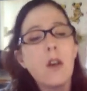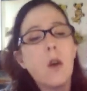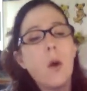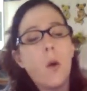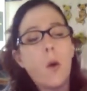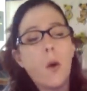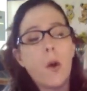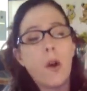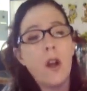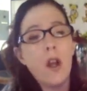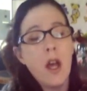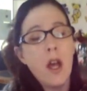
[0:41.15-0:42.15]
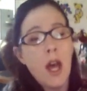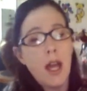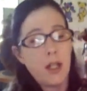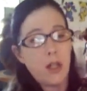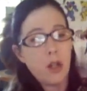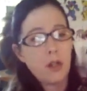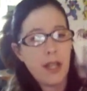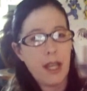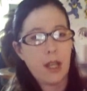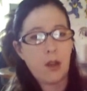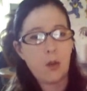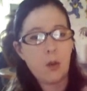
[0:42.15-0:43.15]
or an adult
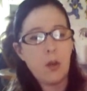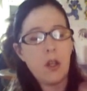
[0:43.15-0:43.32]
Tegu